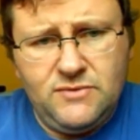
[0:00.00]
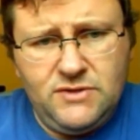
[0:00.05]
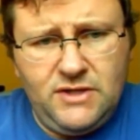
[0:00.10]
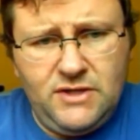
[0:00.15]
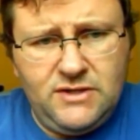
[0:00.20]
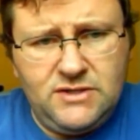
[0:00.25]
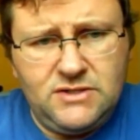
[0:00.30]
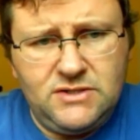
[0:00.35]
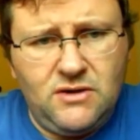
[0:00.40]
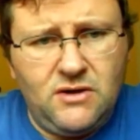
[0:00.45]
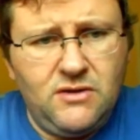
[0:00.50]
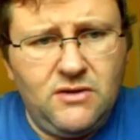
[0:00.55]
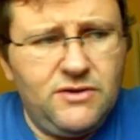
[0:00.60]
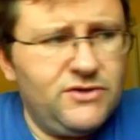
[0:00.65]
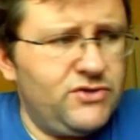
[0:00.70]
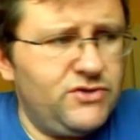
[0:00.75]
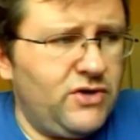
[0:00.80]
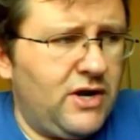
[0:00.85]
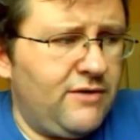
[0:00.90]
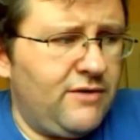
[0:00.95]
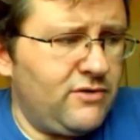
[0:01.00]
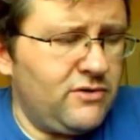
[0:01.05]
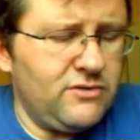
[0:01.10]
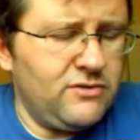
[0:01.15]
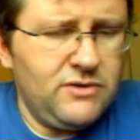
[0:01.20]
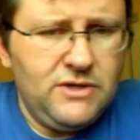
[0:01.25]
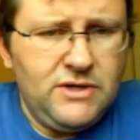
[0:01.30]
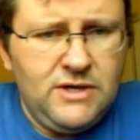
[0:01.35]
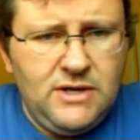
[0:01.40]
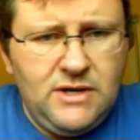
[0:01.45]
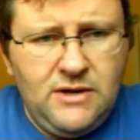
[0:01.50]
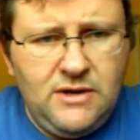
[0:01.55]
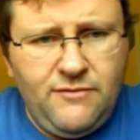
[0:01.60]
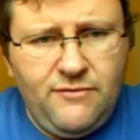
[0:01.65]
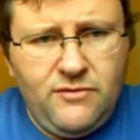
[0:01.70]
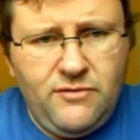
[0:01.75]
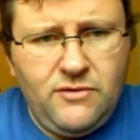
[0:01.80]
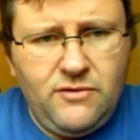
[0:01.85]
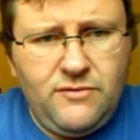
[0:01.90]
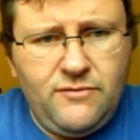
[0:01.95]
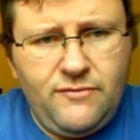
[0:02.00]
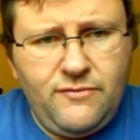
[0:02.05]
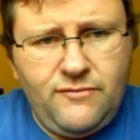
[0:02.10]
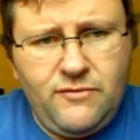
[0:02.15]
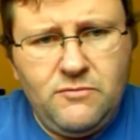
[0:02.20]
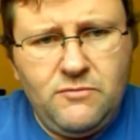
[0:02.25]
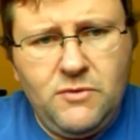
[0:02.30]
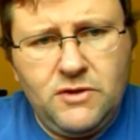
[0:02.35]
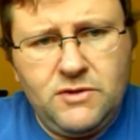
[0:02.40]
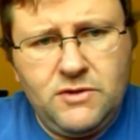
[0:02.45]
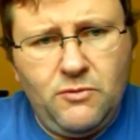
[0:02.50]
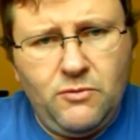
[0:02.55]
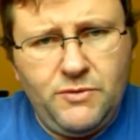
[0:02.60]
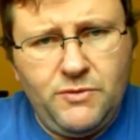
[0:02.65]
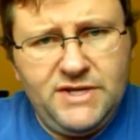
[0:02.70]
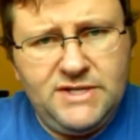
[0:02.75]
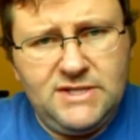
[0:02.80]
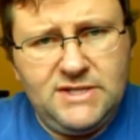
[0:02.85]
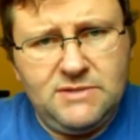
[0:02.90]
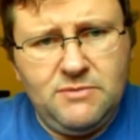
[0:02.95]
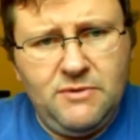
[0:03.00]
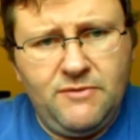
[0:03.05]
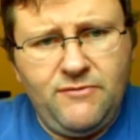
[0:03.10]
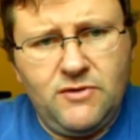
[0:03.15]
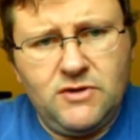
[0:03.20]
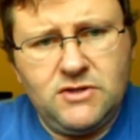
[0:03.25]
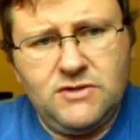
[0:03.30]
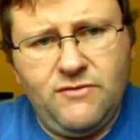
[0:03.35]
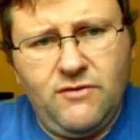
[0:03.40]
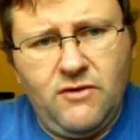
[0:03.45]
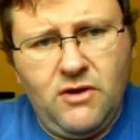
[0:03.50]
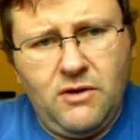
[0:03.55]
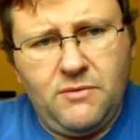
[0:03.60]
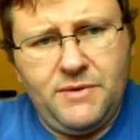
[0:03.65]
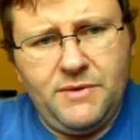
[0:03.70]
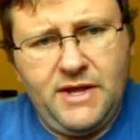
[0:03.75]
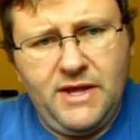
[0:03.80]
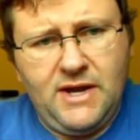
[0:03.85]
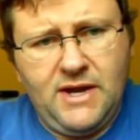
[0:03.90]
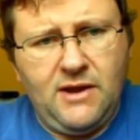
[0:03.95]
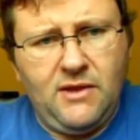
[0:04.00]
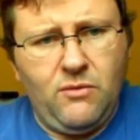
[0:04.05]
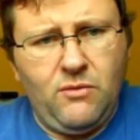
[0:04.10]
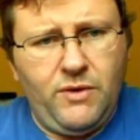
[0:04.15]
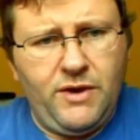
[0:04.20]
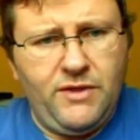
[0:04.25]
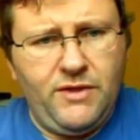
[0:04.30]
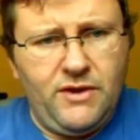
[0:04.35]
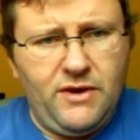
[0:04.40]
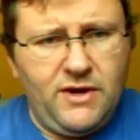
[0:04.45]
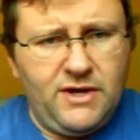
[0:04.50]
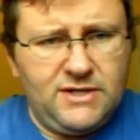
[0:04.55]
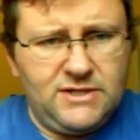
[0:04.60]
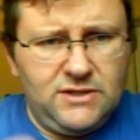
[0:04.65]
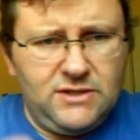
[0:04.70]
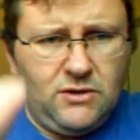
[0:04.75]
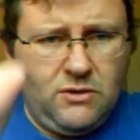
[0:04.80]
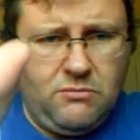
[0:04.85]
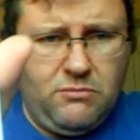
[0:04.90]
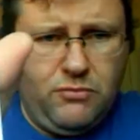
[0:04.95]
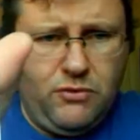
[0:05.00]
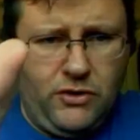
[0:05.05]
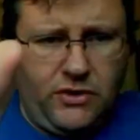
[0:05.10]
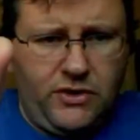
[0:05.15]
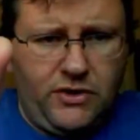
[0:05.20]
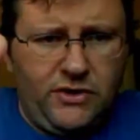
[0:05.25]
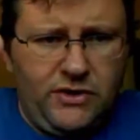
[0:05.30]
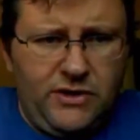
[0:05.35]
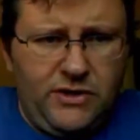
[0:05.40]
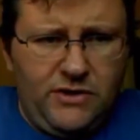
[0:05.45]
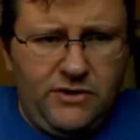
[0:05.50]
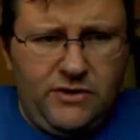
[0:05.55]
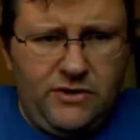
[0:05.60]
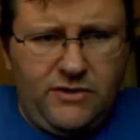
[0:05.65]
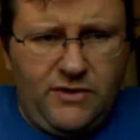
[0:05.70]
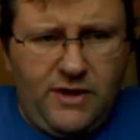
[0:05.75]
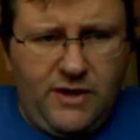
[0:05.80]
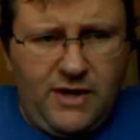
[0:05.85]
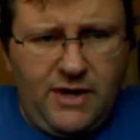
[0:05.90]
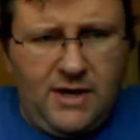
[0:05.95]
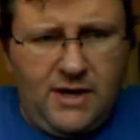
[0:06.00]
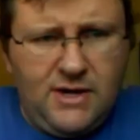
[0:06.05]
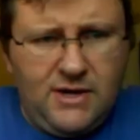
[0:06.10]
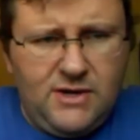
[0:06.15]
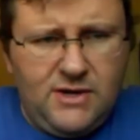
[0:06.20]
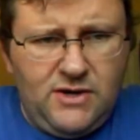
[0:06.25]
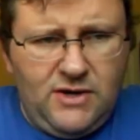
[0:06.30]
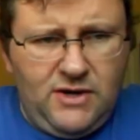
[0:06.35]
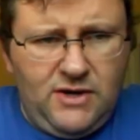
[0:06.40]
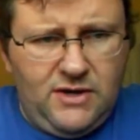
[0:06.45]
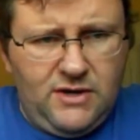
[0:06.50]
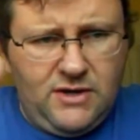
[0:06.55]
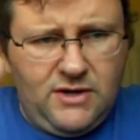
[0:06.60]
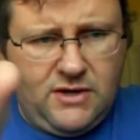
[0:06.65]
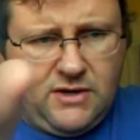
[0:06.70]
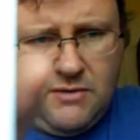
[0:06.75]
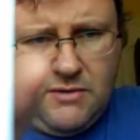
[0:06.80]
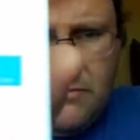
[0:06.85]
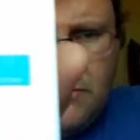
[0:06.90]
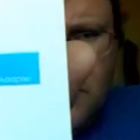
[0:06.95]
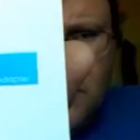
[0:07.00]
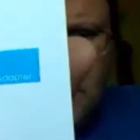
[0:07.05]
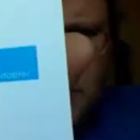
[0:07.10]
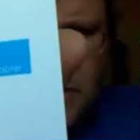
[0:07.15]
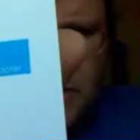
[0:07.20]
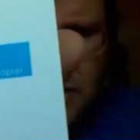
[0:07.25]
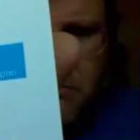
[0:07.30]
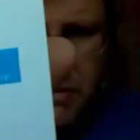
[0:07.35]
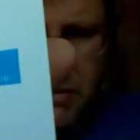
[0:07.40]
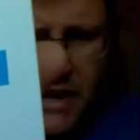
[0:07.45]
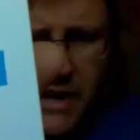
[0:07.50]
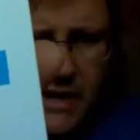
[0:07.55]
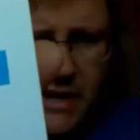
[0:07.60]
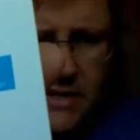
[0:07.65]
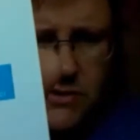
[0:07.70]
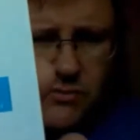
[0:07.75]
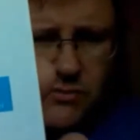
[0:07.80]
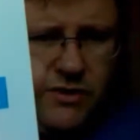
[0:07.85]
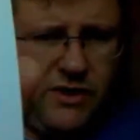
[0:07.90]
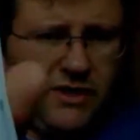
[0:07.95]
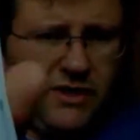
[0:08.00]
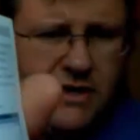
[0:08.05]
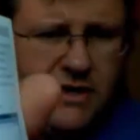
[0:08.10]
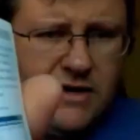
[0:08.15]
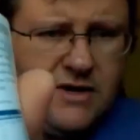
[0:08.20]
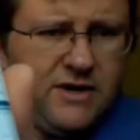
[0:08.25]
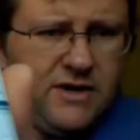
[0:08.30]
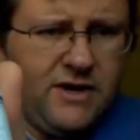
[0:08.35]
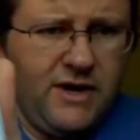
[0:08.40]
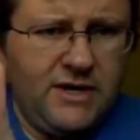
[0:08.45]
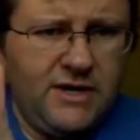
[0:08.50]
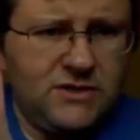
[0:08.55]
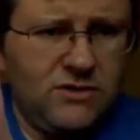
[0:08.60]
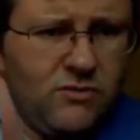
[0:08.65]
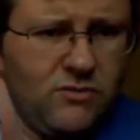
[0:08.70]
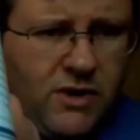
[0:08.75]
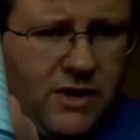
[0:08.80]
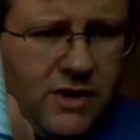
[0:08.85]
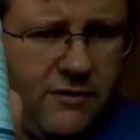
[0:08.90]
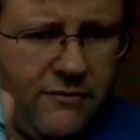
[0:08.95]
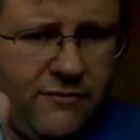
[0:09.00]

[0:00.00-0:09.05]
install the driver for multiple reasons. But first of all, I want to get out of the way the nice little book that they package with it. It has quite a